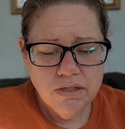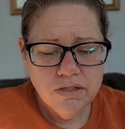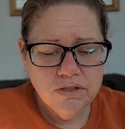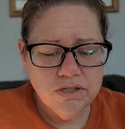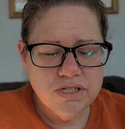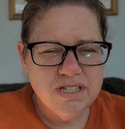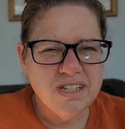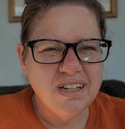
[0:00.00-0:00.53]

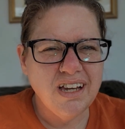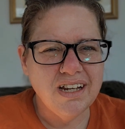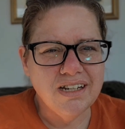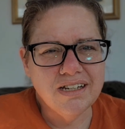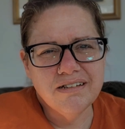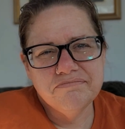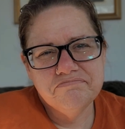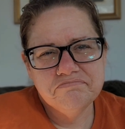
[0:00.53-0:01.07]
just to kind
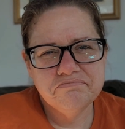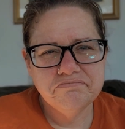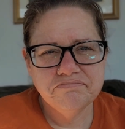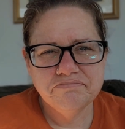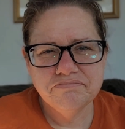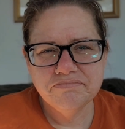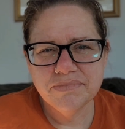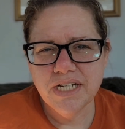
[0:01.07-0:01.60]
of,
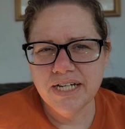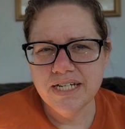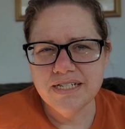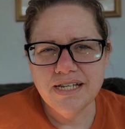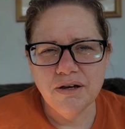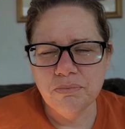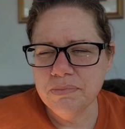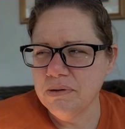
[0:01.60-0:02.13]
I guess,
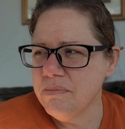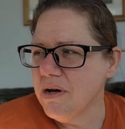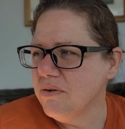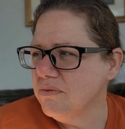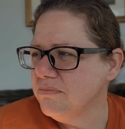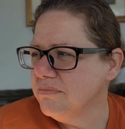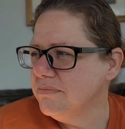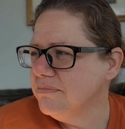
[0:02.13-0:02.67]
help them out.
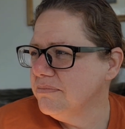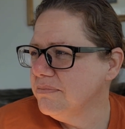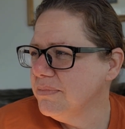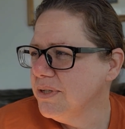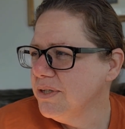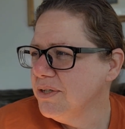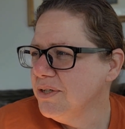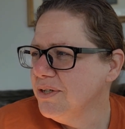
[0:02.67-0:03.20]

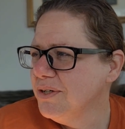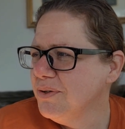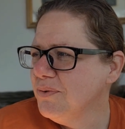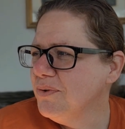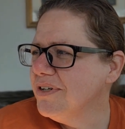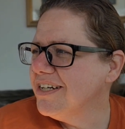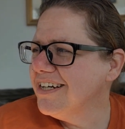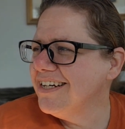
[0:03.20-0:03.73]

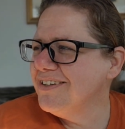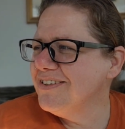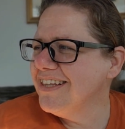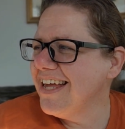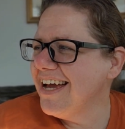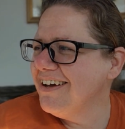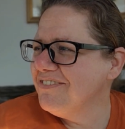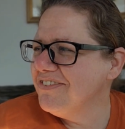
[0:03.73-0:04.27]
What are you
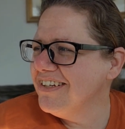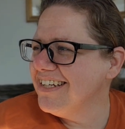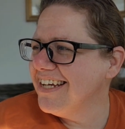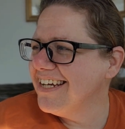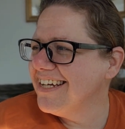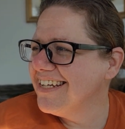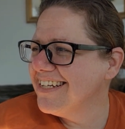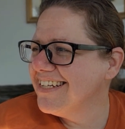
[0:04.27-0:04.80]
laughing at?